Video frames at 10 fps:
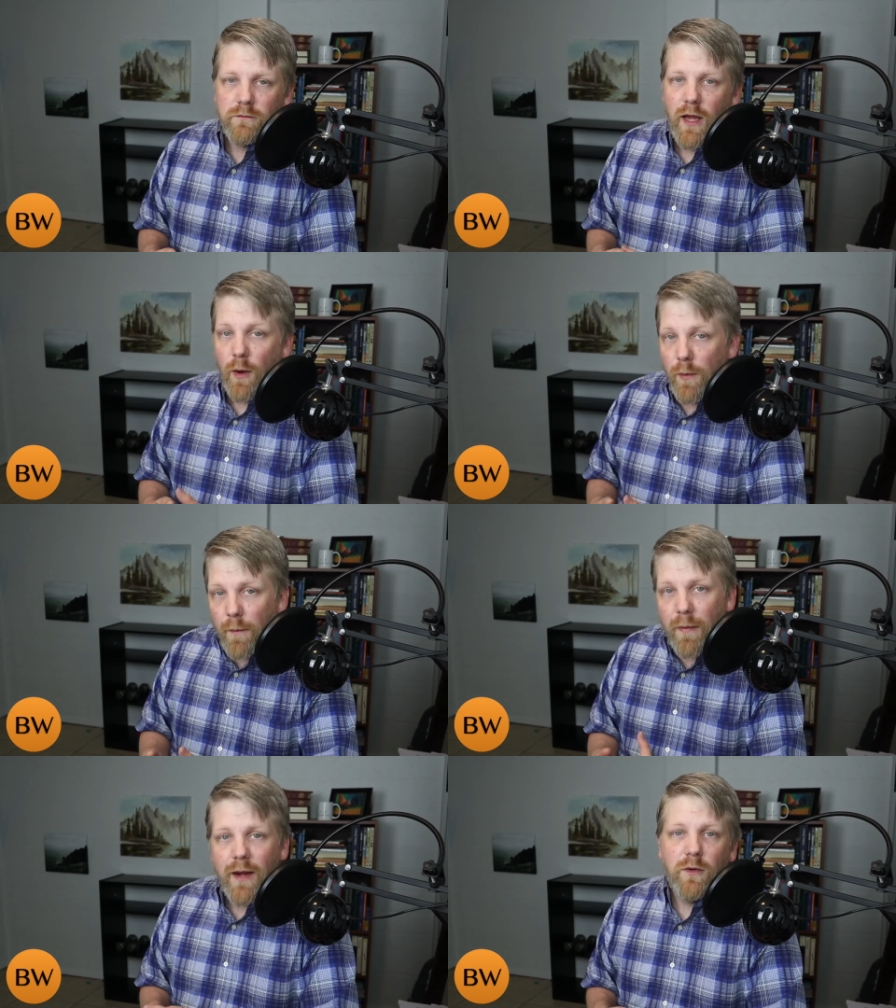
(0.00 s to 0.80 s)
How
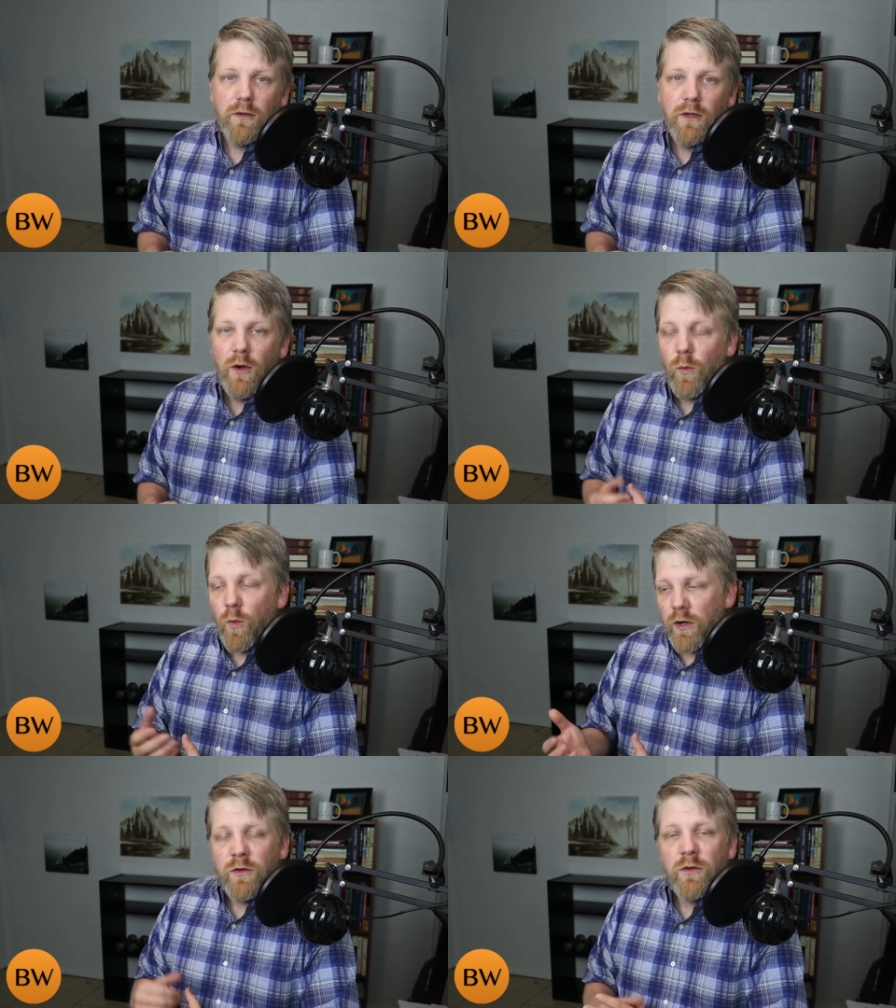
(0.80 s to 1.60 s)
about Bible?
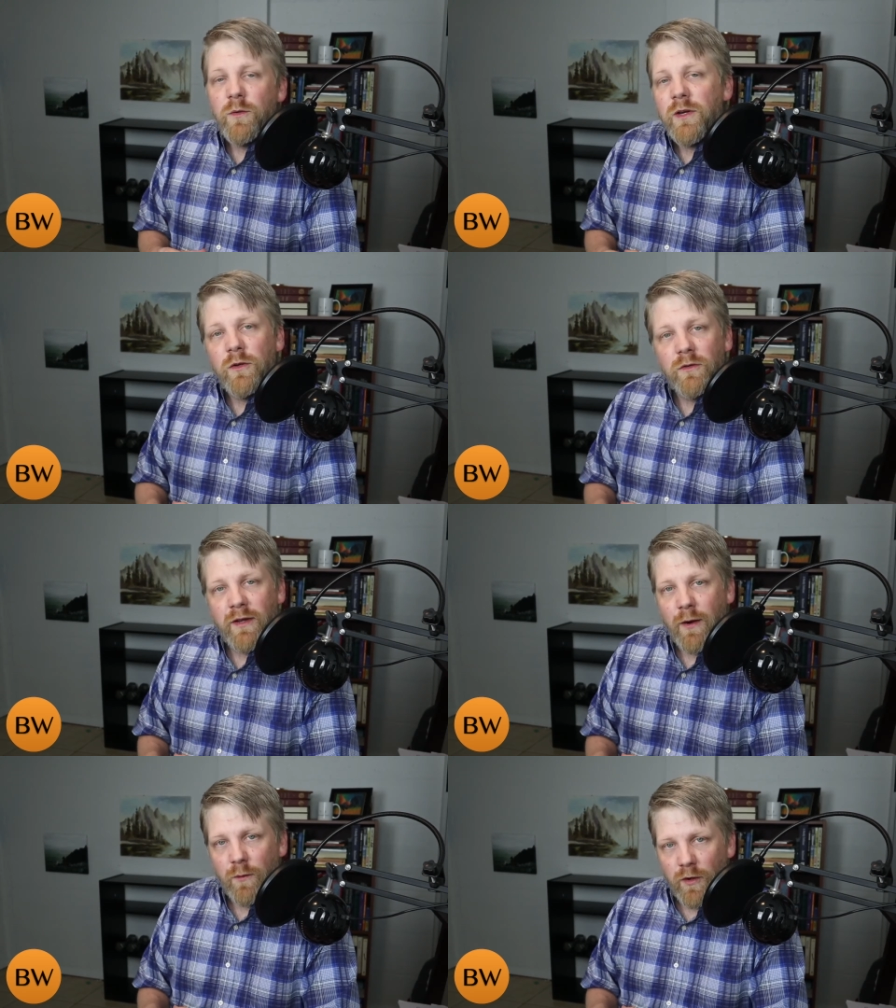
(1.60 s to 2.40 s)
What are you doing
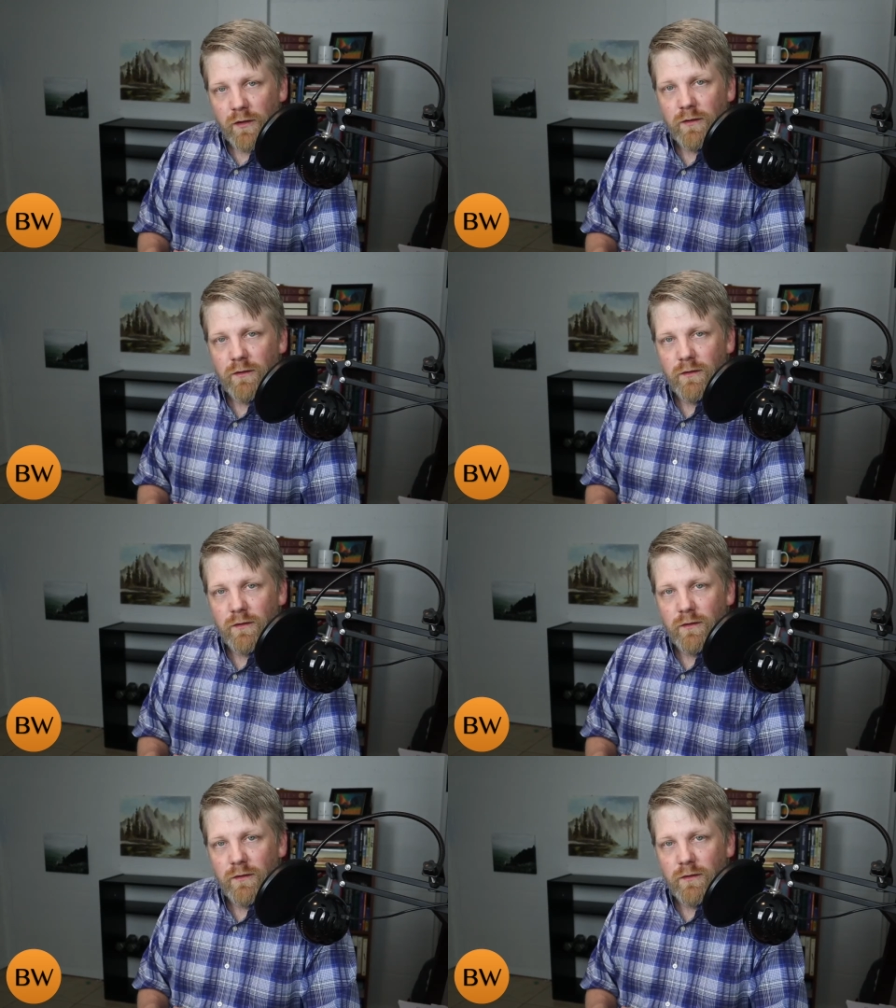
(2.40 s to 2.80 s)
using that word?